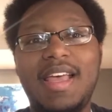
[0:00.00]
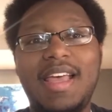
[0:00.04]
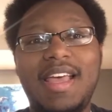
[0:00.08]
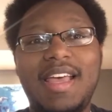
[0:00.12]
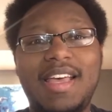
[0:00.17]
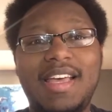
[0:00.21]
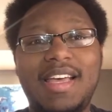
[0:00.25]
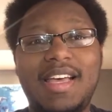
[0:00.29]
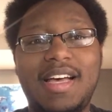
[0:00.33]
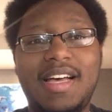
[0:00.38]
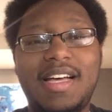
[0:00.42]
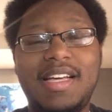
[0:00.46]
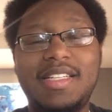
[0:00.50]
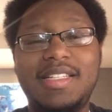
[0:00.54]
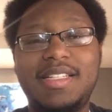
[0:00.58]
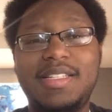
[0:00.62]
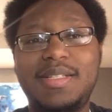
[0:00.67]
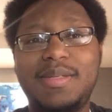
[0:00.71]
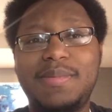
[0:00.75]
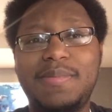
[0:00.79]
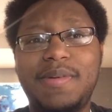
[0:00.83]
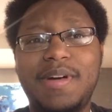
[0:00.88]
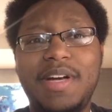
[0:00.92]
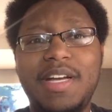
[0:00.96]
Hey guys,
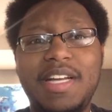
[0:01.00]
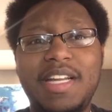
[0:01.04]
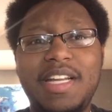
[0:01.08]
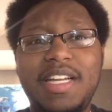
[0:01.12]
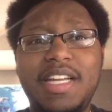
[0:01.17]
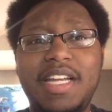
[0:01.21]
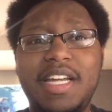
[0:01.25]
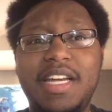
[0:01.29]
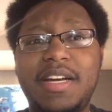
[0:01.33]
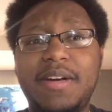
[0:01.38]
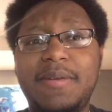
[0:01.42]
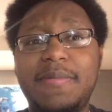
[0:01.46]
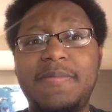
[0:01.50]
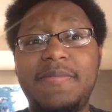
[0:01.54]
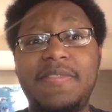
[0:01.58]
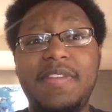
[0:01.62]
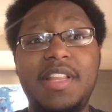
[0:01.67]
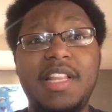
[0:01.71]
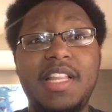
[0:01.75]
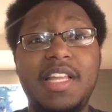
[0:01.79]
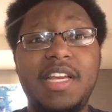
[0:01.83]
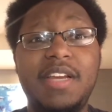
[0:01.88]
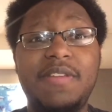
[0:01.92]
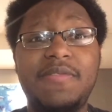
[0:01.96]
it's Brandon here. I'm
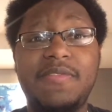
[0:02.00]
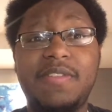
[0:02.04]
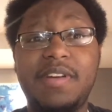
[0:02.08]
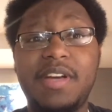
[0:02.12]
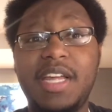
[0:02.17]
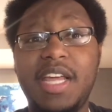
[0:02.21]
filling in for